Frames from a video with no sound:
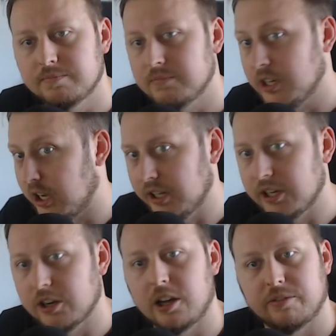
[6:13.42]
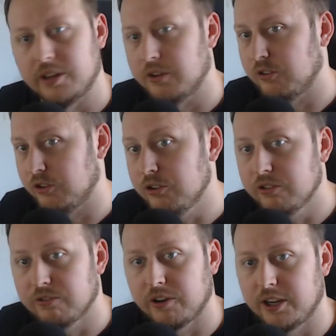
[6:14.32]
got laid off and that was a
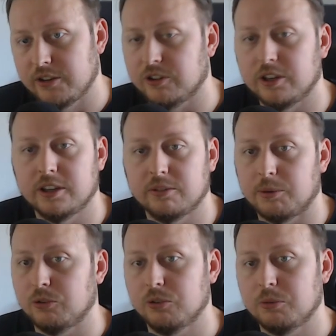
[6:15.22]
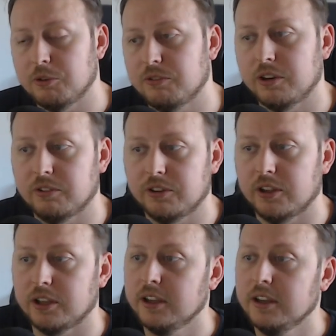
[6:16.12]
huge financial hit, especially with the move and
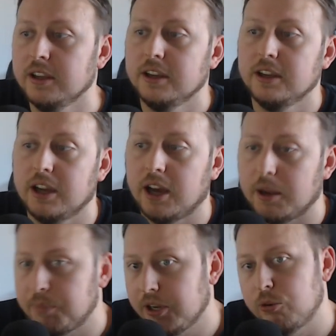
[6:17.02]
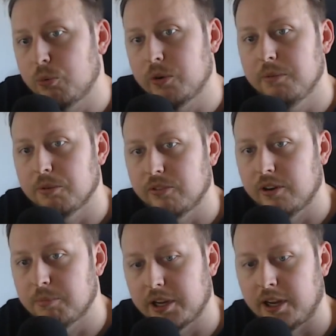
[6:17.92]
everything, I paid 20%
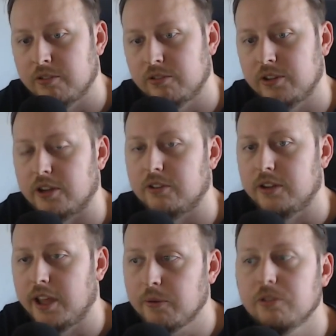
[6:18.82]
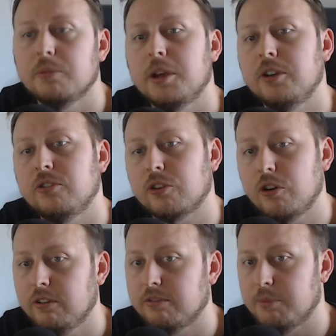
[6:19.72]
of my house down. That was a major
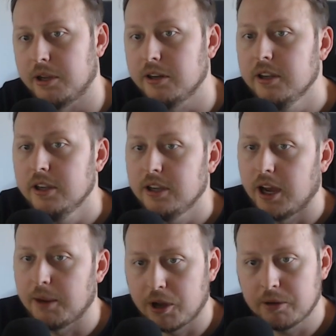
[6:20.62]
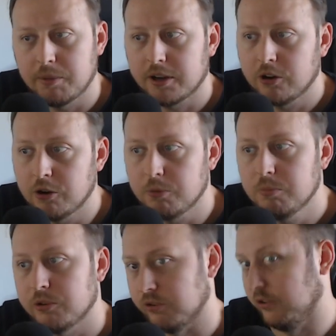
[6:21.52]
goal of mine. I bought my home,
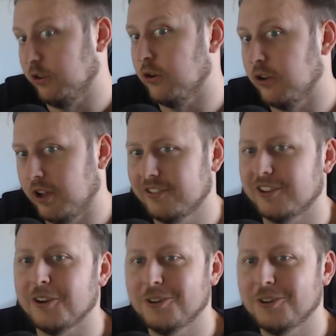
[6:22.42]
which is a goal also,